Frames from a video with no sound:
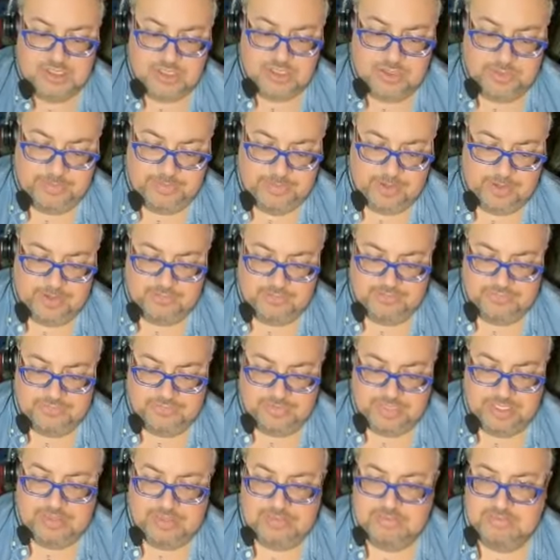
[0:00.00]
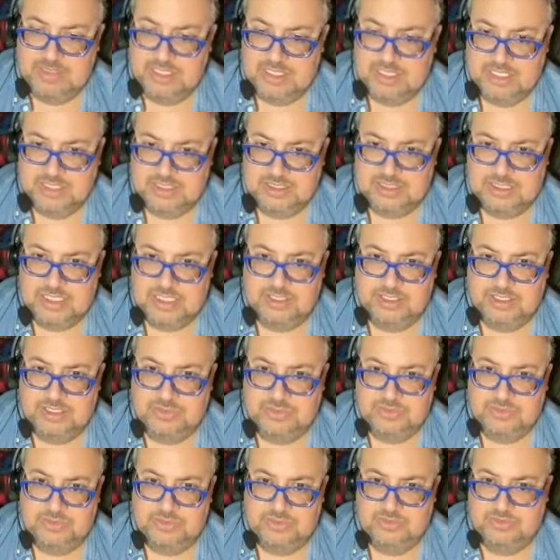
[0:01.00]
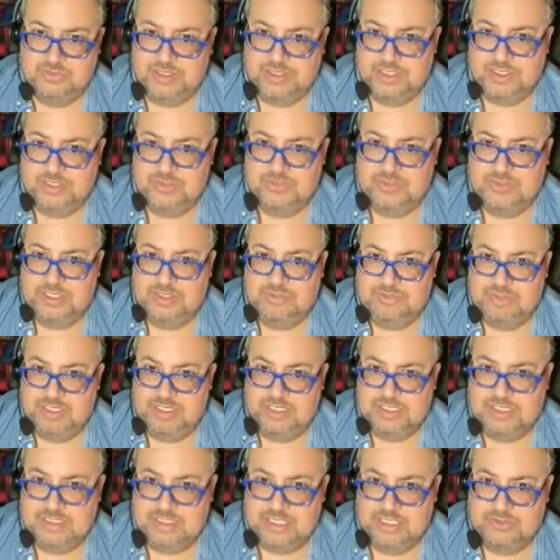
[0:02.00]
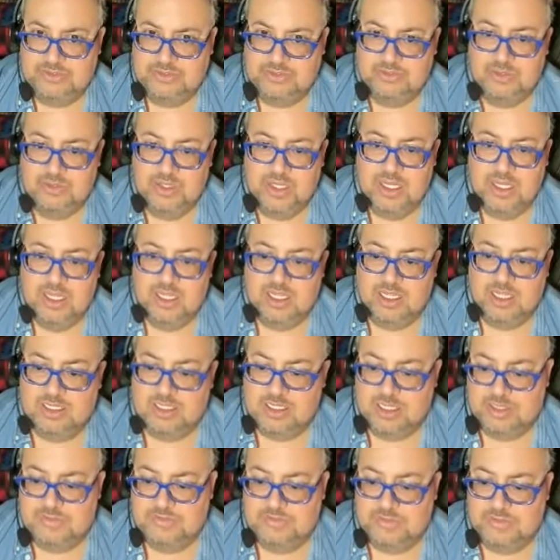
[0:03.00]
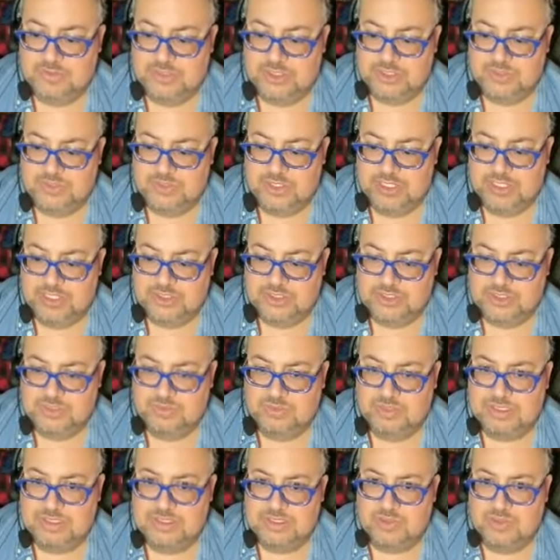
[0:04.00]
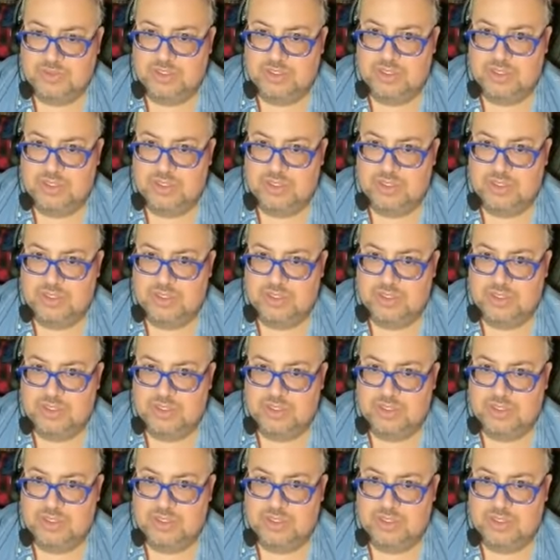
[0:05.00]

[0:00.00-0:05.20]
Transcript: So apart from like me telling you, you really don't need me to tell you. A lot of you are tuning into what's